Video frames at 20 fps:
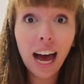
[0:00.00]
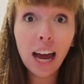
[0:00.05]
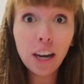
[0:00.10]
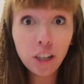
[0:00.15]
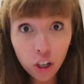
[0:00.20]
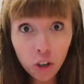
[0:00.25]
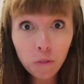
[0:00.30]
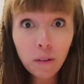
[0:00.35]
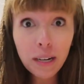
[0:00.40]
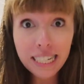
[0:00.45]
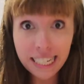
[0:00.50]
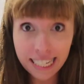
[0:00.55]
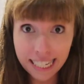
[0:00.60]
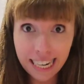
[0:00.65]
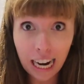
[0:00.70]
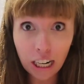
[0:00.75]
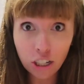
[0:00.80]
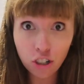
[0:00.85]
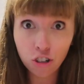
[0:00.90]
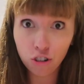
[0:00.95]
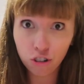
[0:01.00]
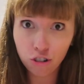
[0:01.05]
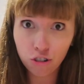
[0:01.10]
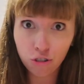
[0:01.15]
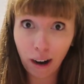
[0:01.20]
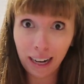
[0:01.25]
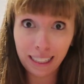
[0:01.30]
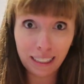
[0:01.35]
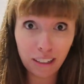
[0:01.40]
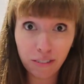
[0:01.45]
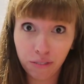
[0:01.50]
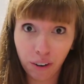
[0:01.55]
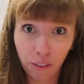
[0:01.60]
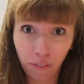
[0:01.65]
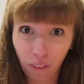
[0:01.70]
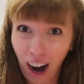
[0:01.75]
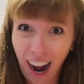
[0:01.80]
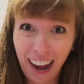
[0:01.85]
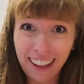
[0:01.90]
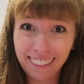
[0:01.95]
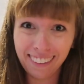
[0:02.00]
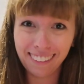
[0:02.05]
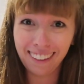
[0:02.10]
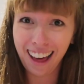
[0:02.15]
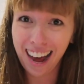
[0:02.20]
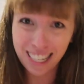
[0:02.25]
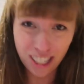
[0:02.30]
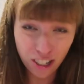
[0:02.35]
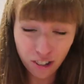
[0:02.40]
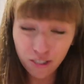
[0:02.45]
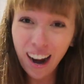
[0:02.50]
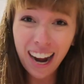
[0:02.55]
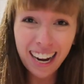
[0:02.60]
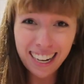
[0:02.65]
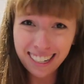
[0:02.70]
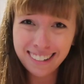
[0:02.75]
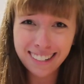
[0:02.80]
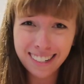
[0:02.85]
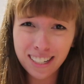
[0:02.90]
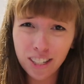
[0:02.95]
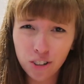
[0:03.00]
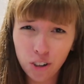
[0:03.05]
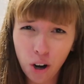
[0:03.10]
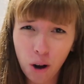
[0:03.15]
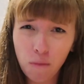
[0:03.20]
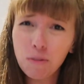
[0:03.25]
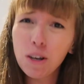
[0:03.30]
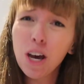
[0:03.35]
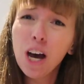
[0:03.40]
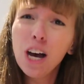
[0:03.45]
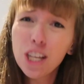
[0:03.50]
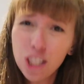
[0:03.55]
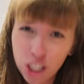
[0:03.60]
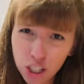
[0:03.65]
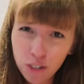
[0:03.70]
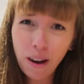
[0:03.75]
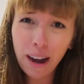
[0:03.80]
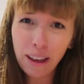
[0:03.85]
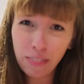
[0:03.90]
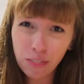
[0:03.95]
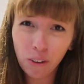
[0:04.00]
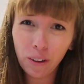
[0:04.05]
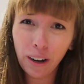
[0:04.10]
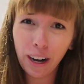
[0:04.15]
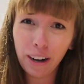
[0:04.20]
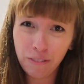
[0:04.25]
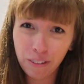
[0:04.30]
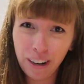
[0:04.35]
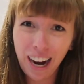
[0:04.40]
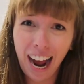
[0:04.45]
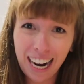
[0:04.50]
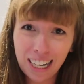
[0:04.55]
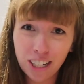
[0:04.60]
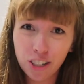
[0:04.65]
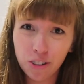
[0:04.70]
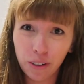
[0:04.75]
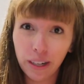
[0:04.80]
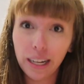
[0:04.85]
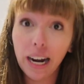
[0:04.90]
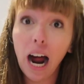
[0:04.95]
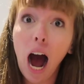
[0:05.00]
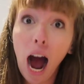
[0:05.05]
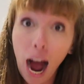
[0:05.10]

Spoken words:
A new international trailer for Raya and the Last Dragon just dropped, so I thought I'd react to it.